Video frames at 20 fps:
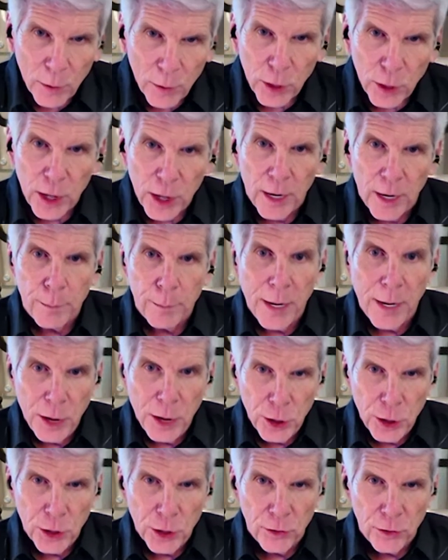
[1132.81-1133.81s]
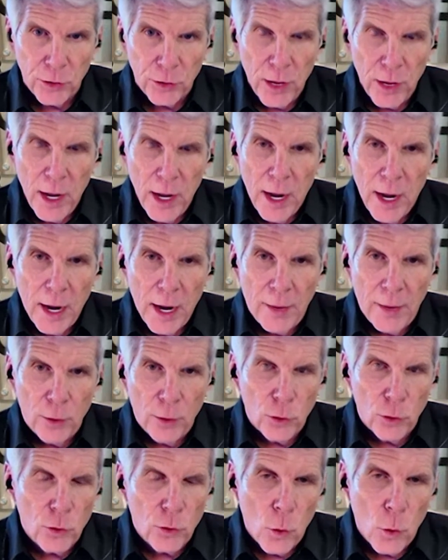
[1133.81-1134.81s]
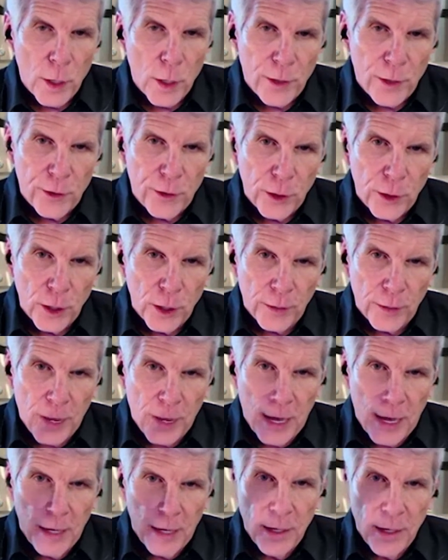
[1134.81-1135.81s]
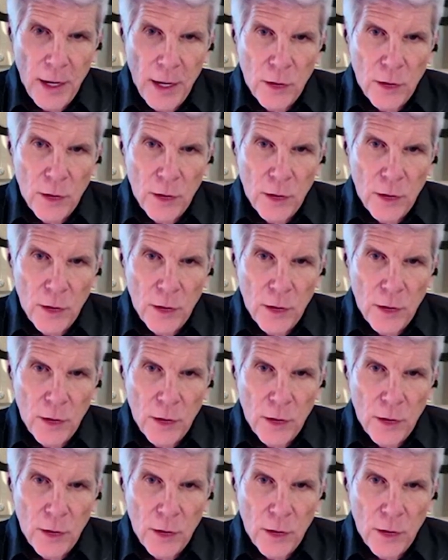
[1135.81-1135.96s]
with giant pensions, and there's nobody filling that.